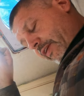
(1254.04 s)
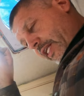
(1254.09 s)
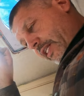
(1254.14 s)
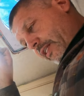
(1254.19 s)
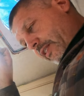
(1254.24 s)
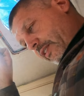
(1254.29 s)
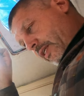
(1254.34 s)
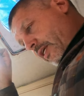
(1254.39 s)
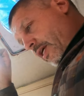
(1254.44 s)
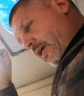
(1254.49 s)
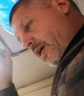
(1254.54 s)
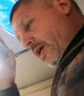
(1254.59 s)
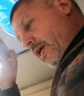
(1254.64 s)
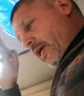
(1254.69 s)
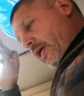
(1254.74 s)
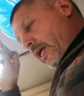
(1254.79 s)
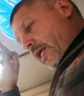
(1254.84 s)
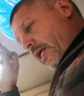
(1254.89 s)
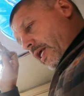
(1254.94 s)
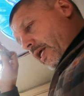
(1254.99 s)
vent,
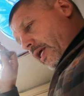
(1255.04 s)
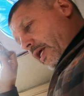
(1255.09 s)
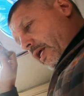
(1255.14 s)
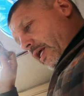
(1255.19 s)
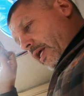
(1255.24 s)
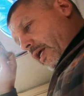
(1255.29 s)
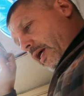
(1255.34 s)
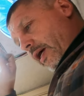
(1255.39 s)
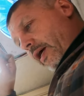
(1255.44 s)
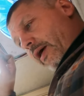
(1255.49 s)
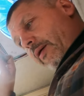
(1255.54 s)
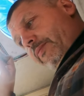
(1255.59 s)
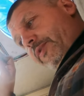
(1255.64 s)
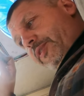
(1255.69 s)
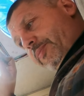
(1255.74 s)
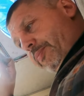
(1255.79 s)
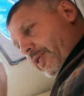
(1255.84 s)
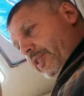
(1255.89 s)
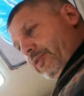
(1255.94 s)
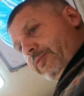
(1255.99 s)
um,
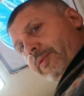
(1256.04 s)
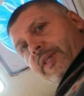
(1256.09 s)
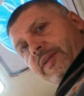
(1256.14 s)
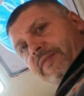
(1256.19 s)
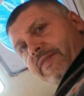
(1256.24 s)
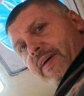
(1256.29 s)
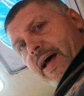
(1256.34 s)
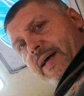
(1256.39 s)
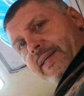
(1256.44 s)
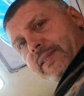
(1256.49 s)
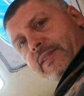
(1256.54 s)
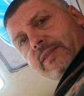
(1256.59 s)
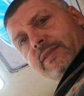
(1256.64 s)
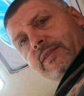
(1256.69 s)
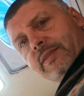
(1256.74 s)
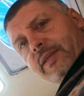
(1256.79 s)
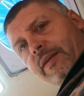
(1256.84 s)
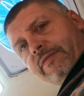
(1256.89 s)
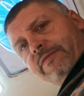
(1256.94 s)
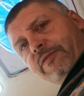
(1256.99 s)
spins really fast.
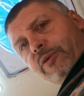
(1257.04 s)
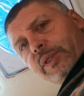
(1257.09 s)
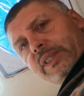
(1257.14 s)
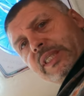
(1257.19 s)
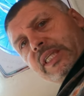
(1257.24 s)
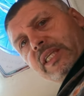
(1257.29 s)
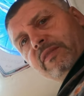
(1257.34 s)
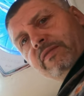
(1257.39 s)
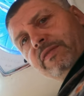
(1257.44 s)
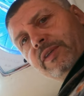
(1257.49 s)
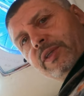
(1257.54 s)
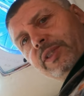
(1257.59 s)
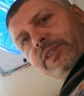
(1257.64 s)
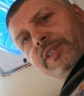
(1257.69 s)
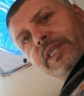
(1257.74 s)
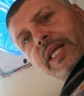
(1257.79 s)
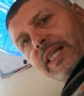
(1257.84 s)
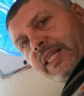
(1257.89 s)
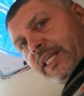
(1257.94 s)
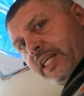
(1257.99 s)
At fourteen
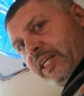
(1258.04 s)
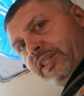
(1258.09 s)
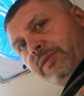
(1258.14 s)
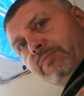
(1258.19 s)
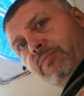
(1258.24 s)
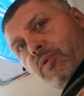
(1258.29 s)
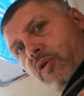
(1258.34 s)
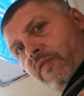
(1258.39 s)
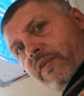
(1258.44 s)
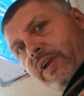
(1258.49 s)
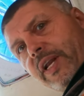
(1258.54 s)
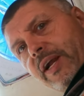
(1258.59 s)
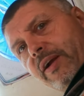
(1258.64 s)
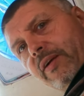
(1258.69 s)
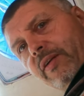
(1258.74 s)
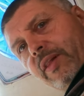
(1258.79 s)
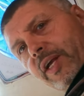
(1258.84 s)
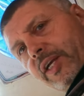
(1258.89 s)
volts, that thing's moving air